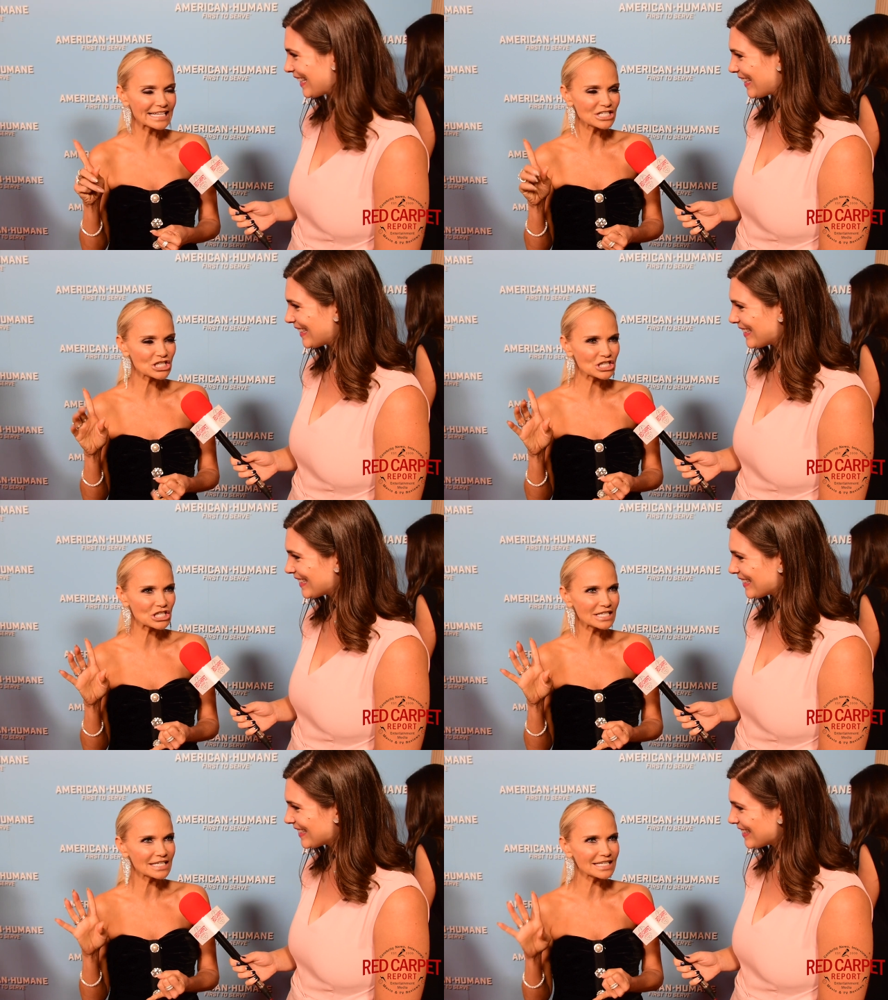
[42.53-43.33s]
Speaker 1: And
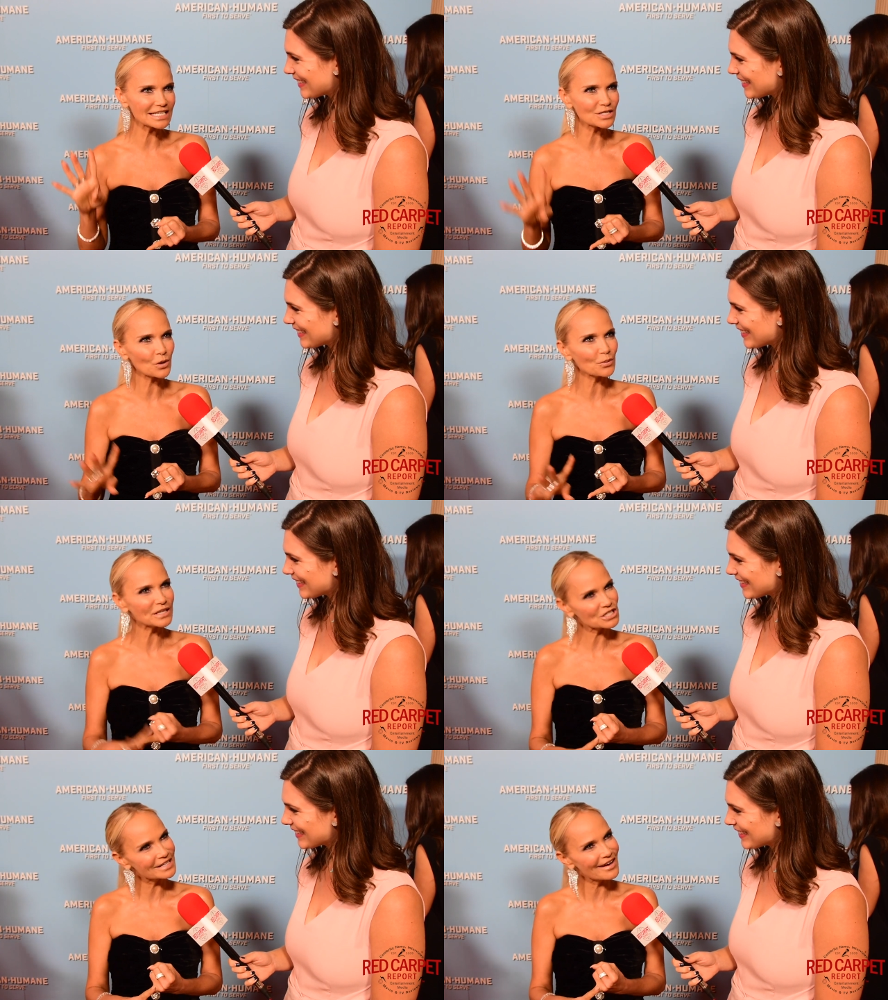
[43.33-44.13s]
she is
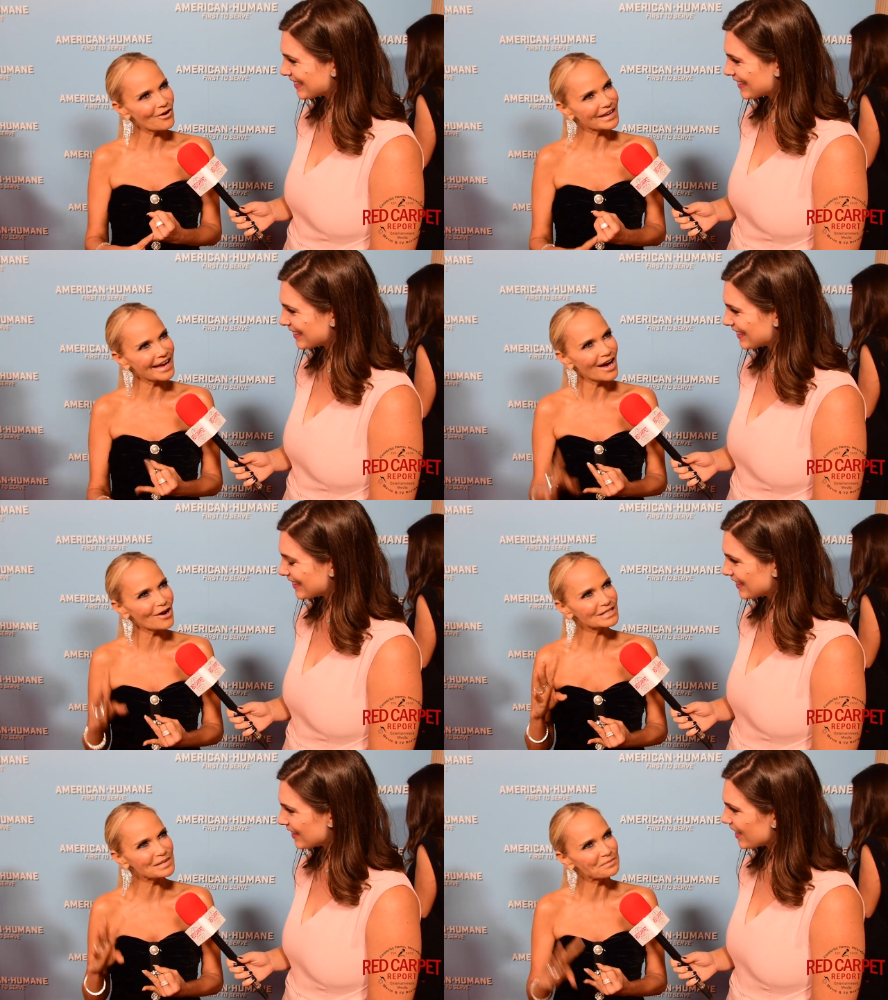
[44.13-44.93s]
Norwegian
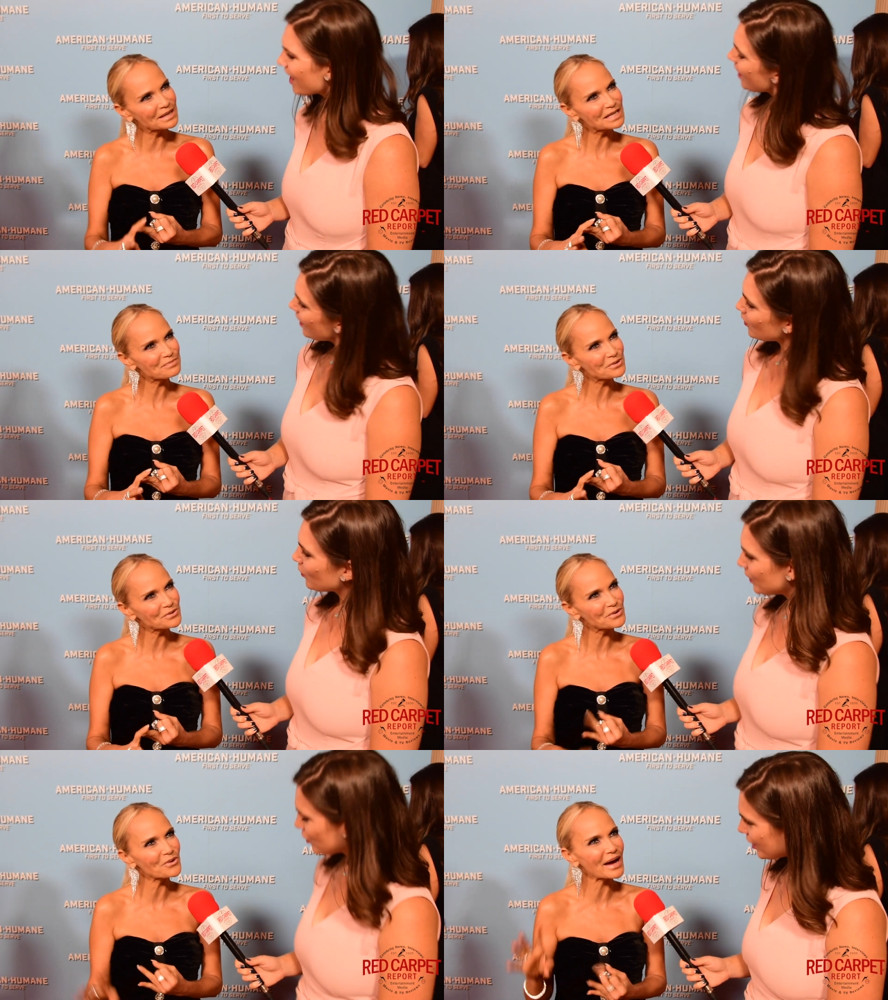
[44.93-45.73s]
Elkhound, Mini
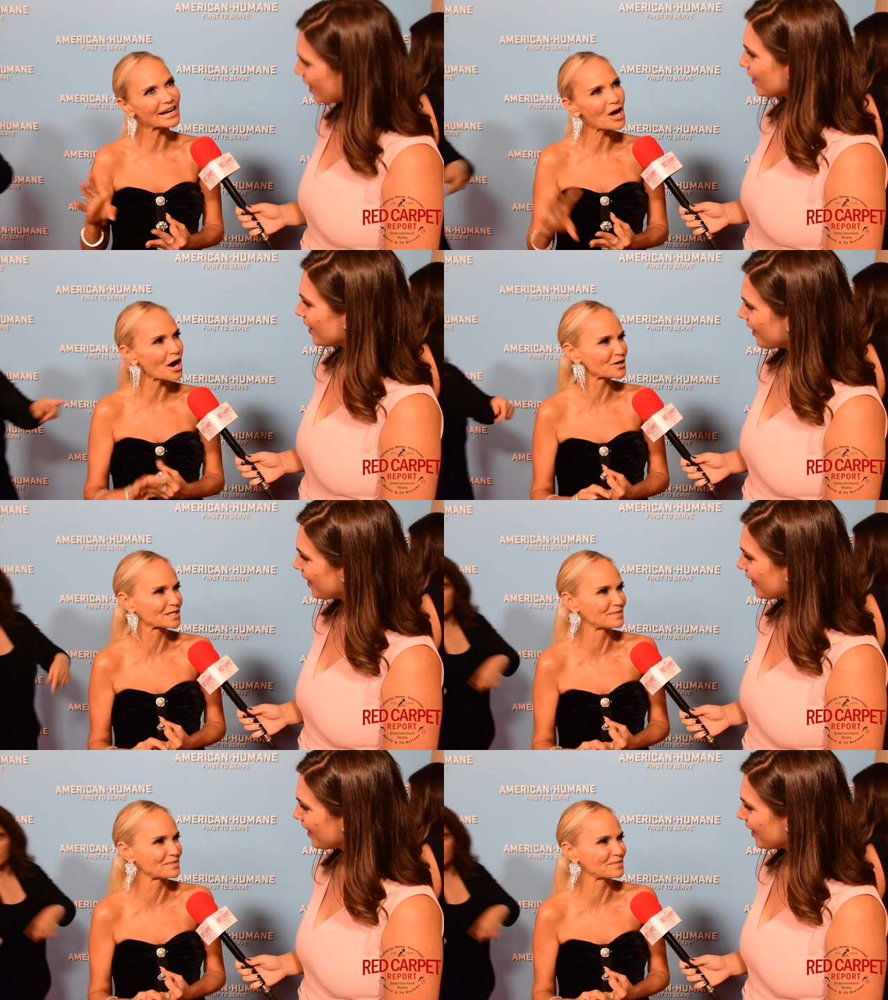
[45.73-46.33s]
Poodle, and Cocker